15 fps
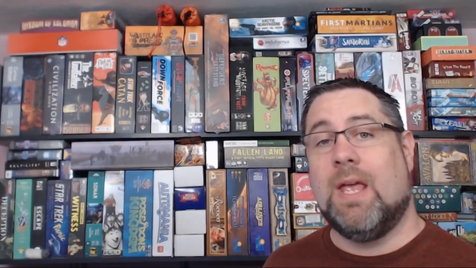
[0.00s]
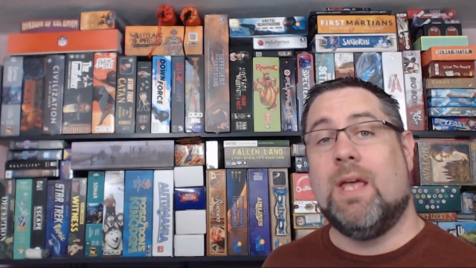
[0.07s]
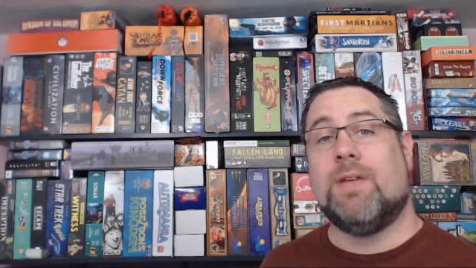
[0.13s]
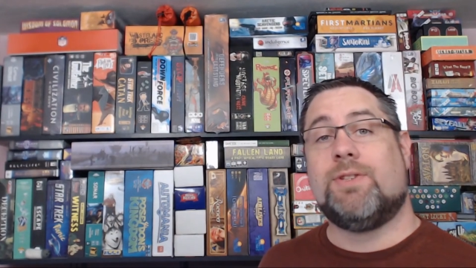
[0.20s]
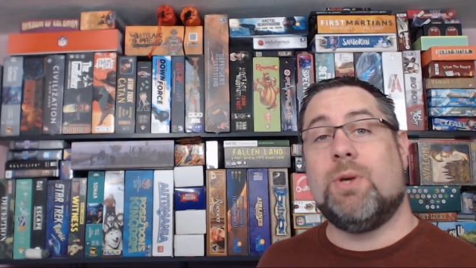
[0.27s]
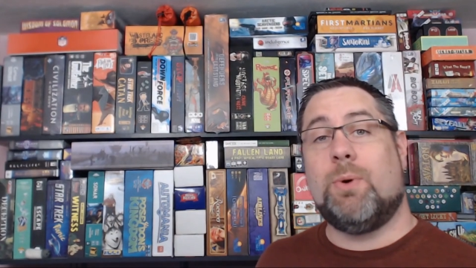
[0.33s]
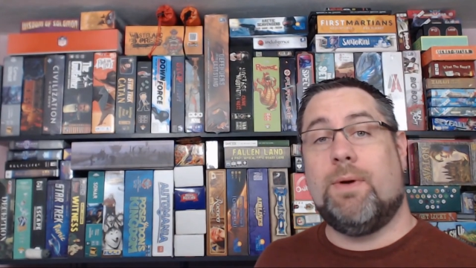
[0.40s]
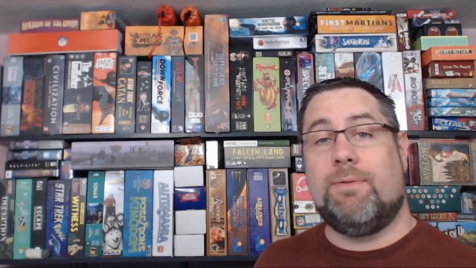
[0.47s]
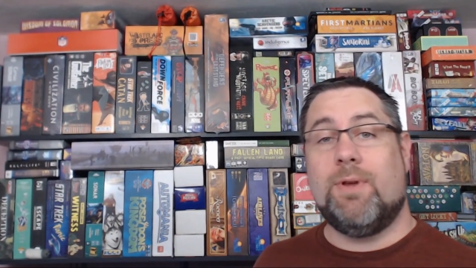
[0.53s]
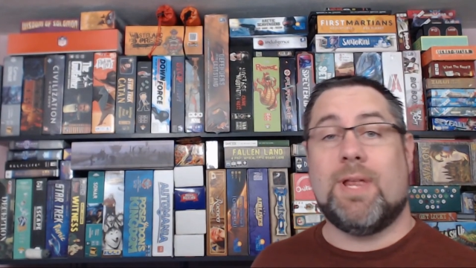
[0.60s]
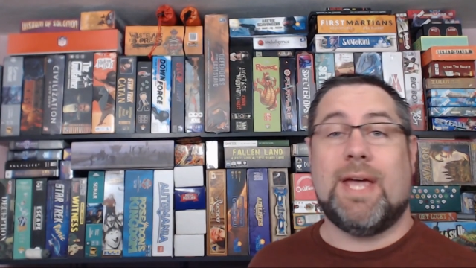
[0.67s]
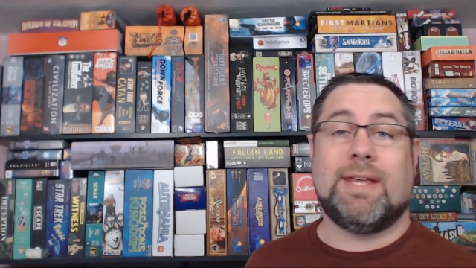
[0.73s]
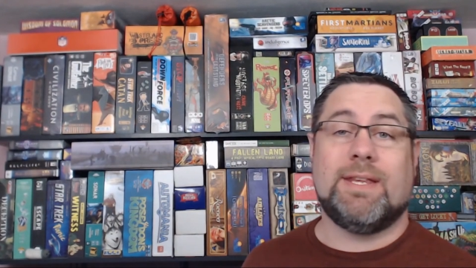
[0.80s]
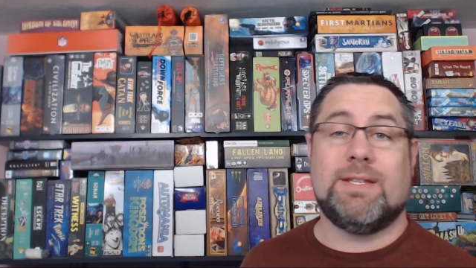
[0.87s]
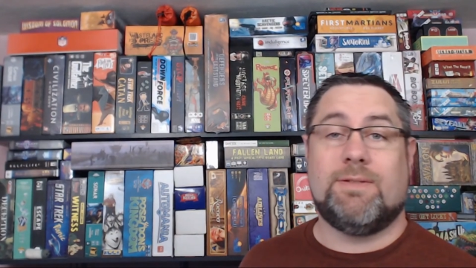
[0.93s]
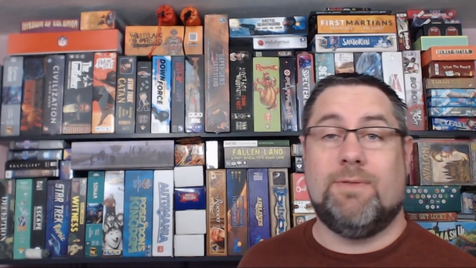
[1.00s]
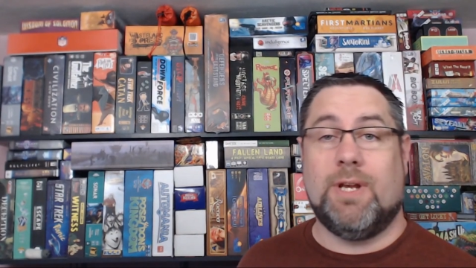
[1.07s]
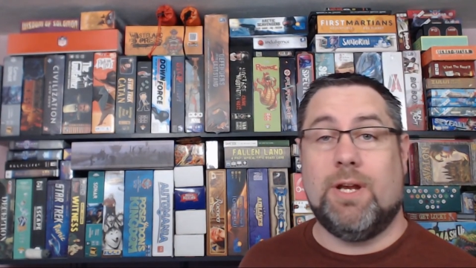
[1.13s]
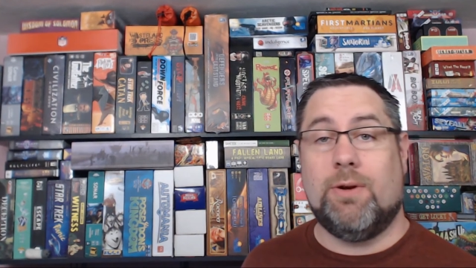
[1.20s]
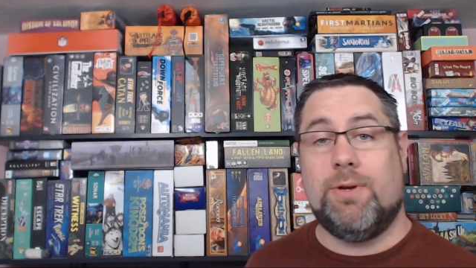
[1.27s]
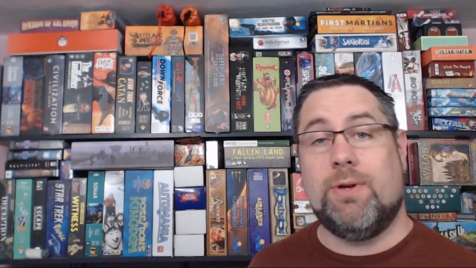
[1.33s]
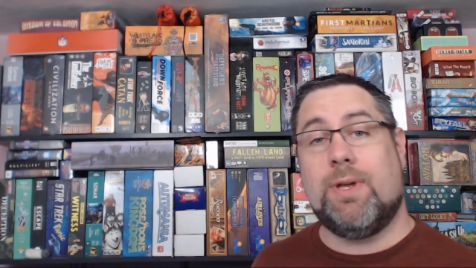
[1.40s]
So if you like this
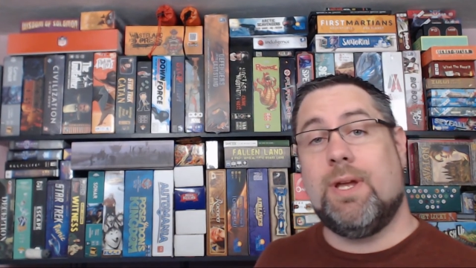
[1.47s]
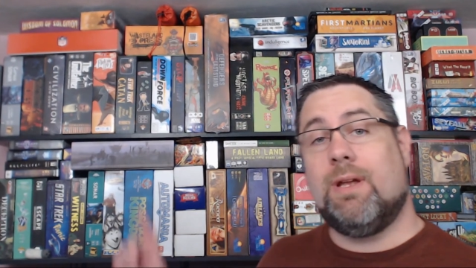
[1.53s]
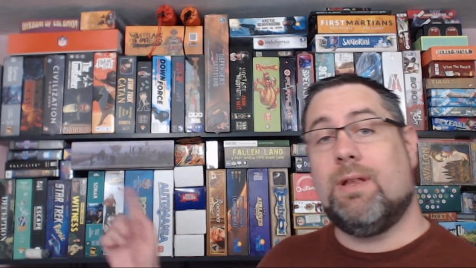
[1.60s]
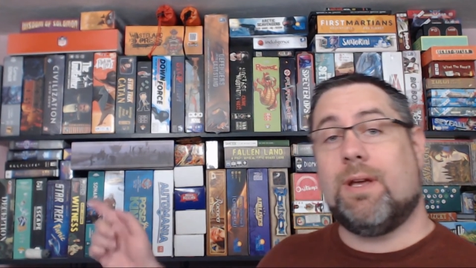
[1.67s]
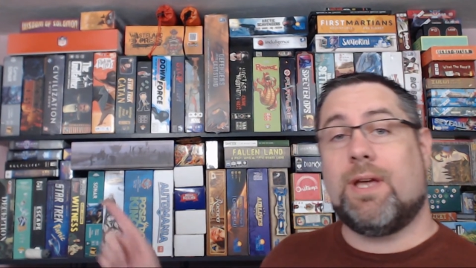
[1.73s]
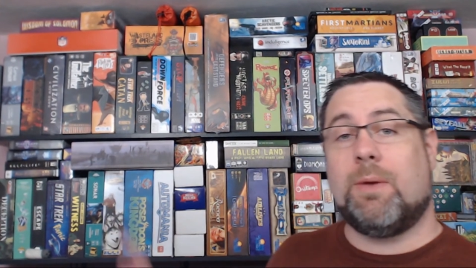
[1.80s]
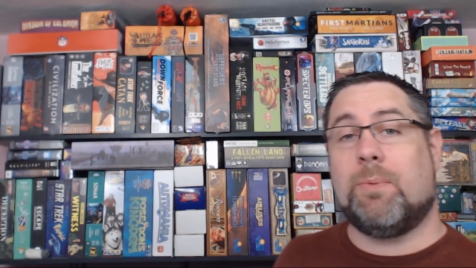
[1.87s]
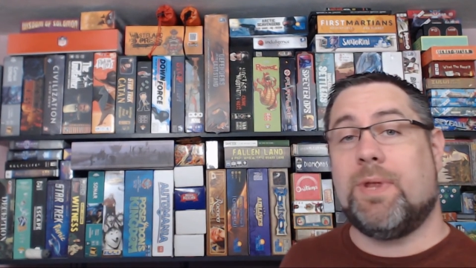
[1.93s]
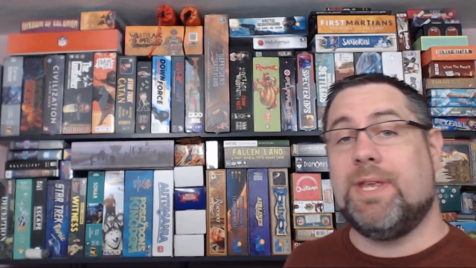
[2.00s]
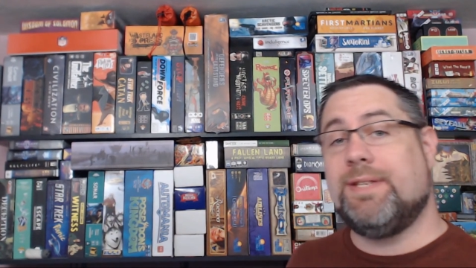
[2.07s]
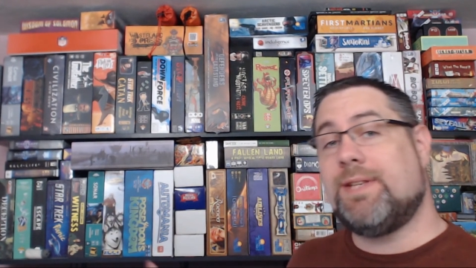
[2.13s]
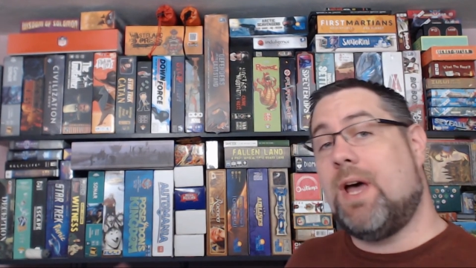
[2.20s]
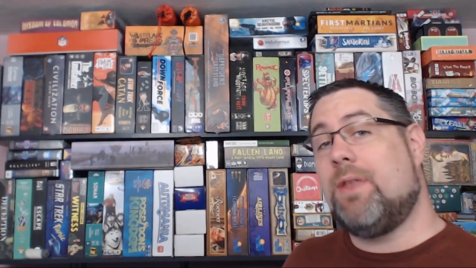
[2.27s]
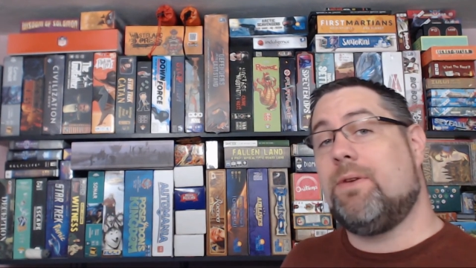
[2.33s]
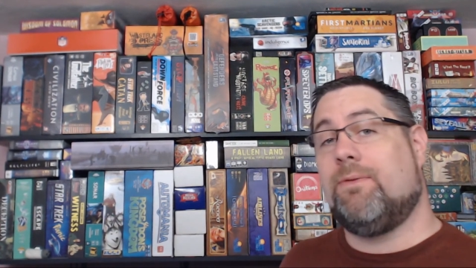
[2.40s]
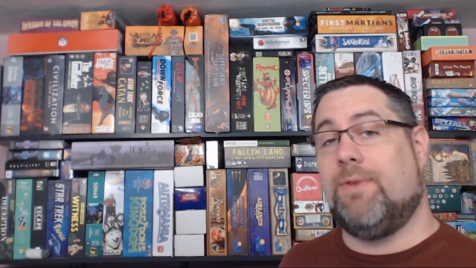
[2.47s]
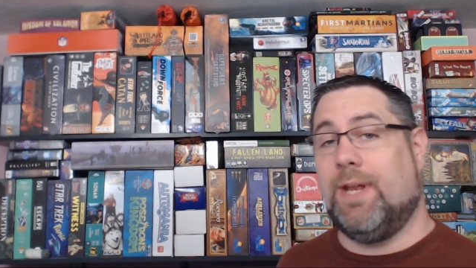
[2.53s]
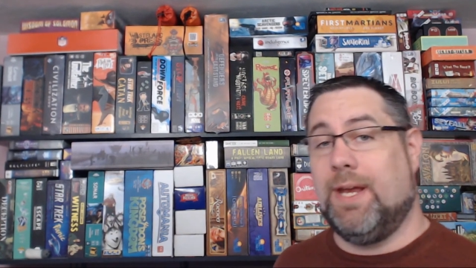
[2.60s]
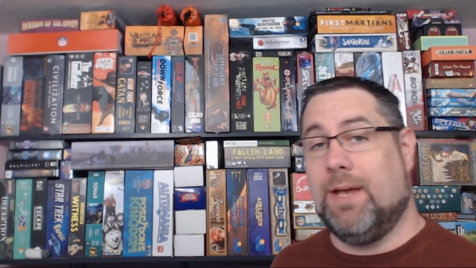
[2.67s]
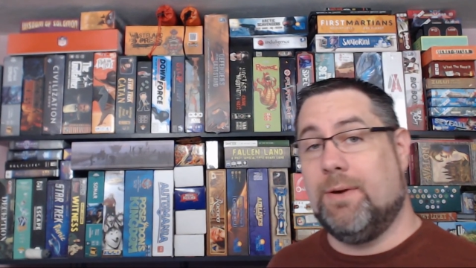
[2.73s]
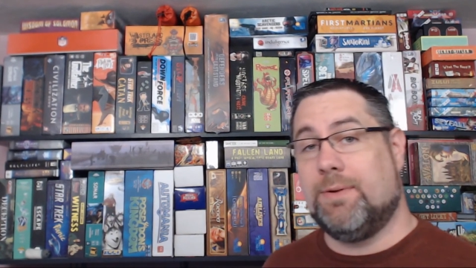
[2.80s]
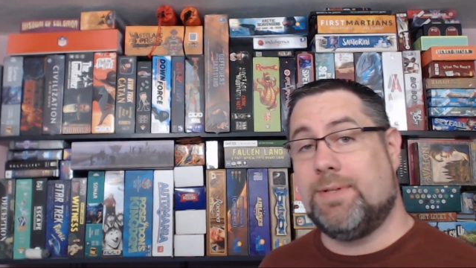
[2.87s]
video, you can click on one of these other
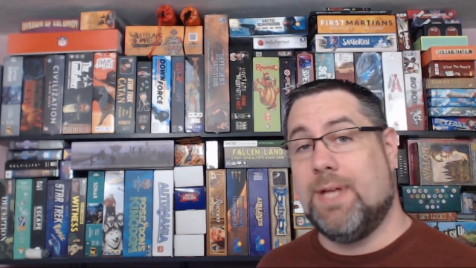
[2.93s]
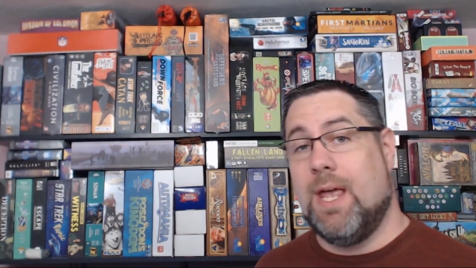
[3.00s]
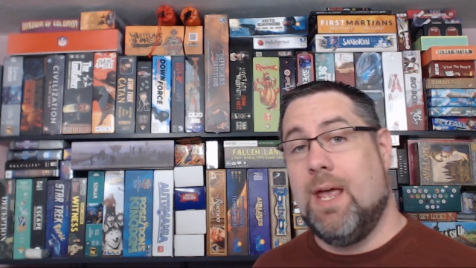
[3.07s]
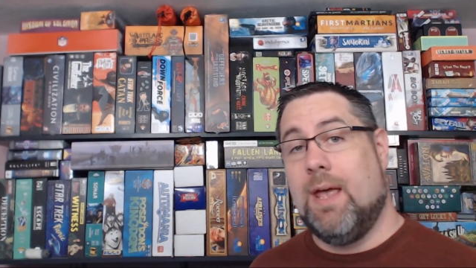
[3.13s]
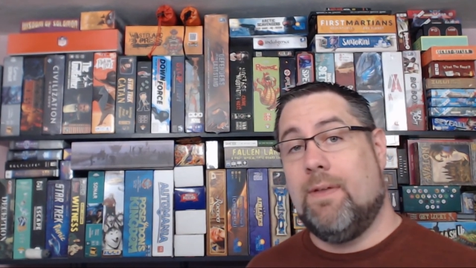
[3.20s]
videos